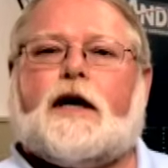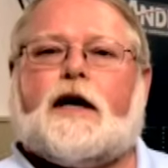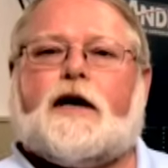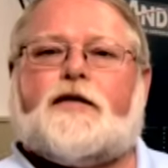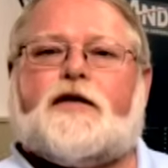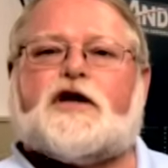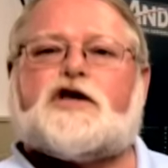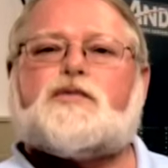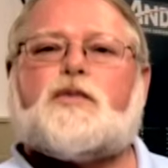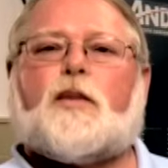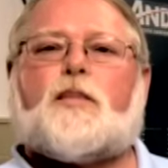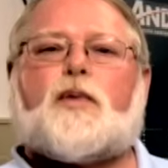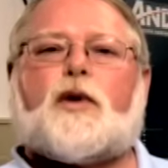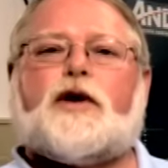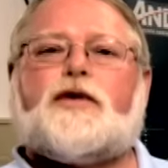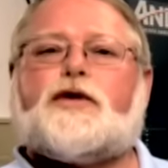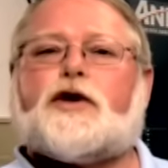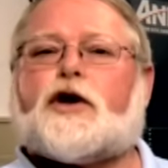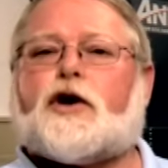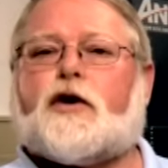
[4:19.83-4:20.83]
This will
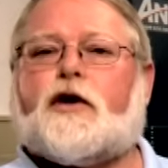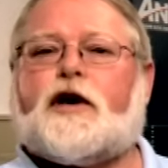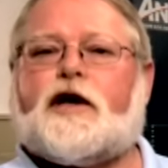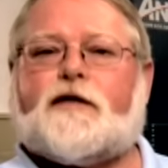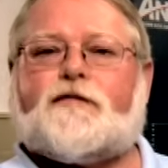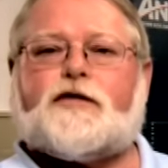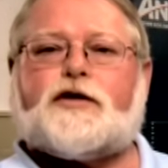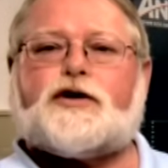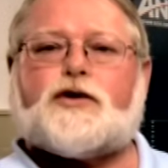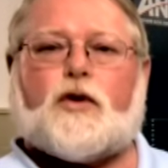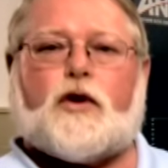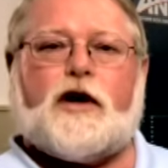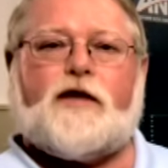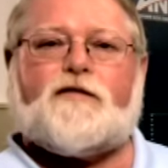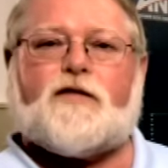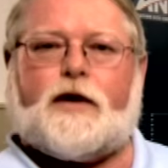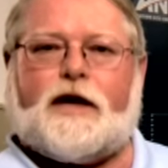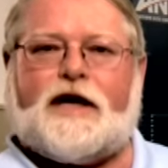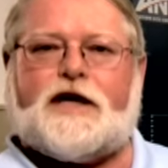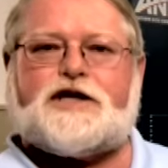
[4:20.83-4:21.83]
print the current inventory
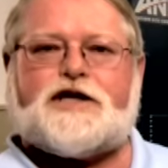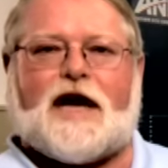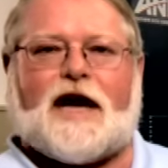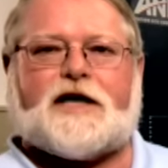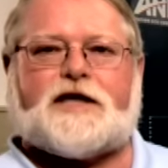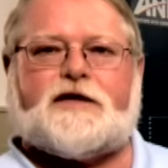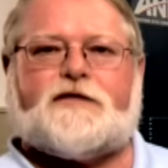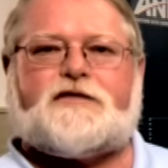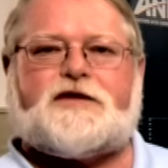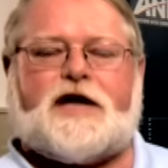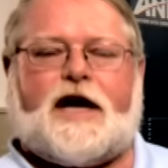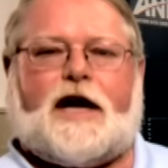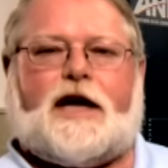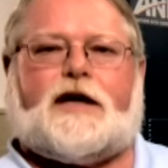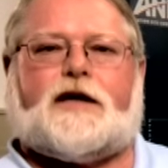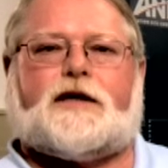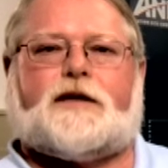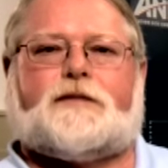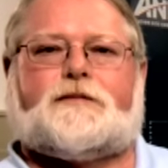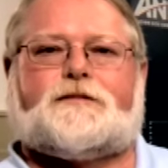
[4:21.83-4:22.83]
for each active tank.
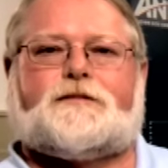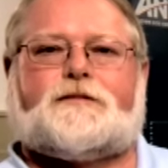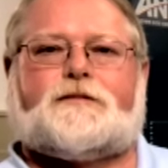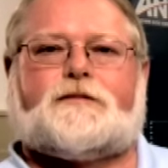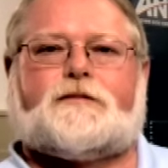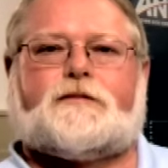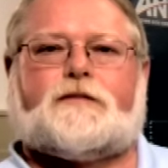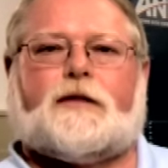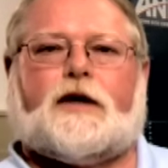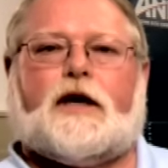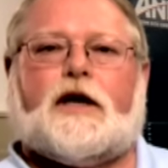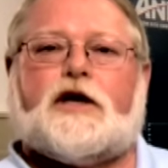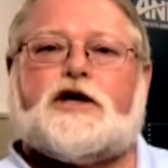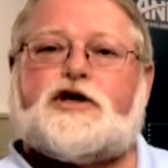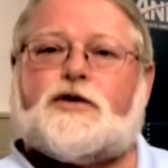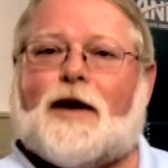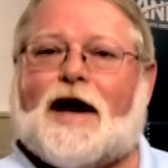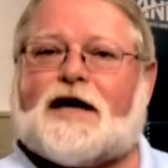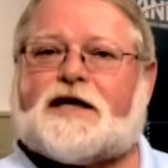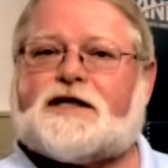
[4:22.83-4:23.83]

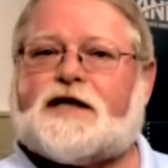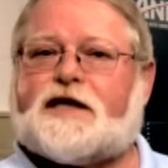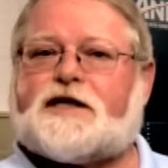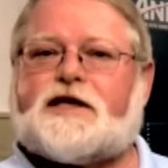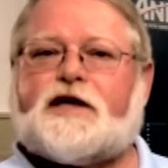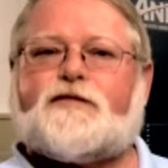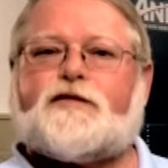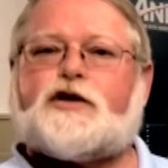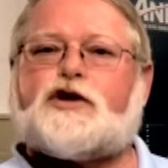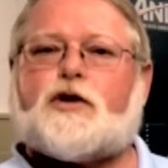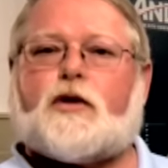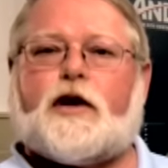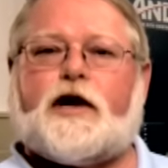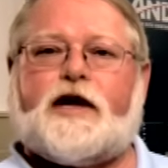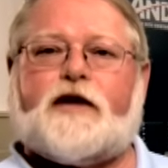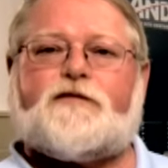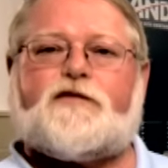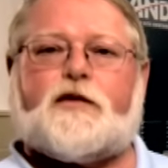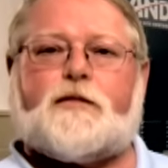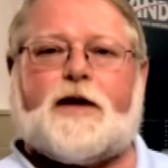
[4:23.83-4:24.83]
To access inventory
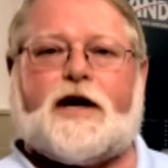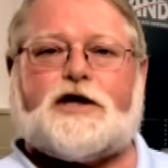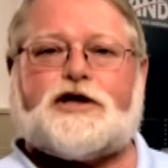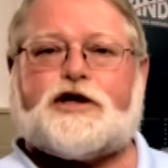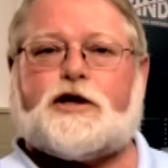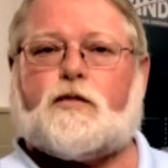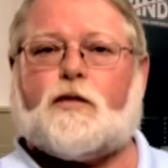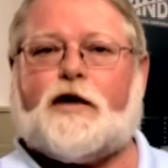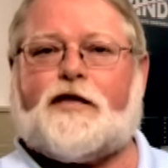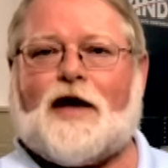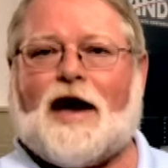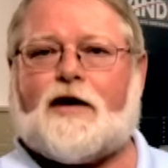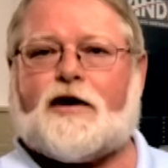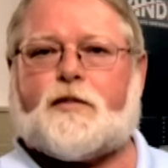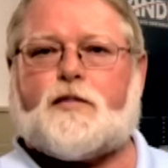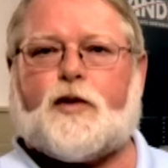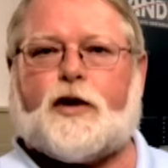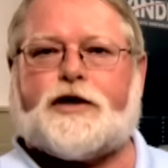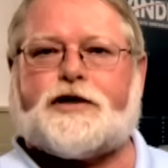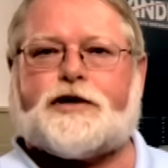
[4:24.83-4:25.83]
information without a
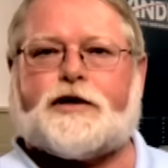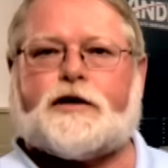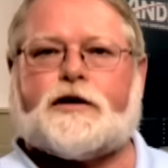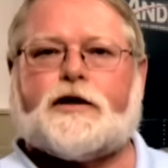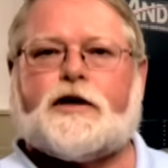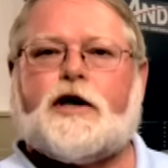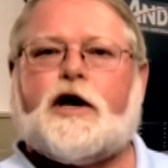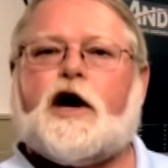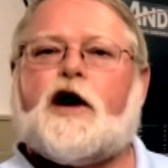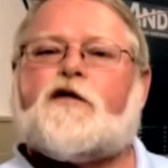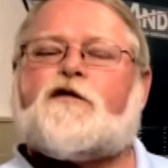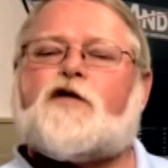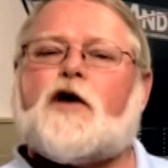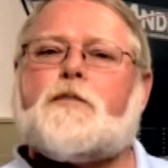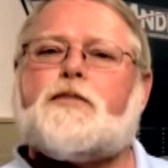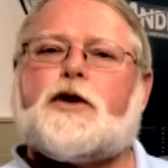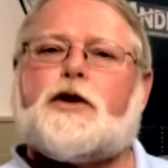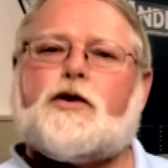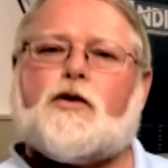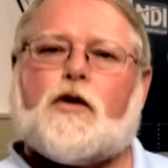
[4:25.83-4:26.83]
printer,
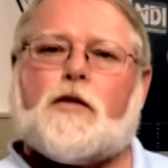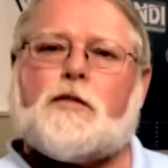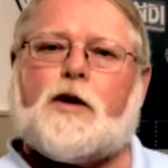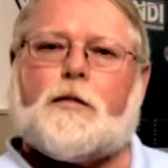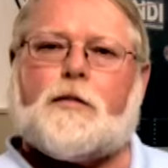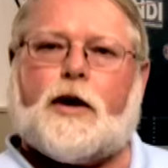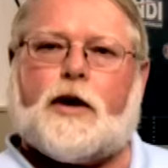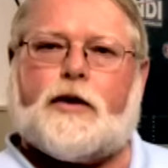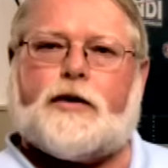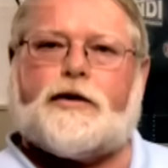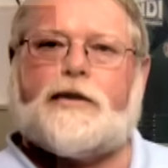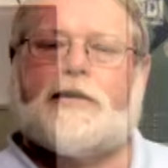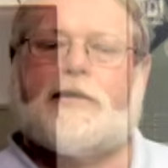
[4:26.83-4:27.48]
from the normal mode,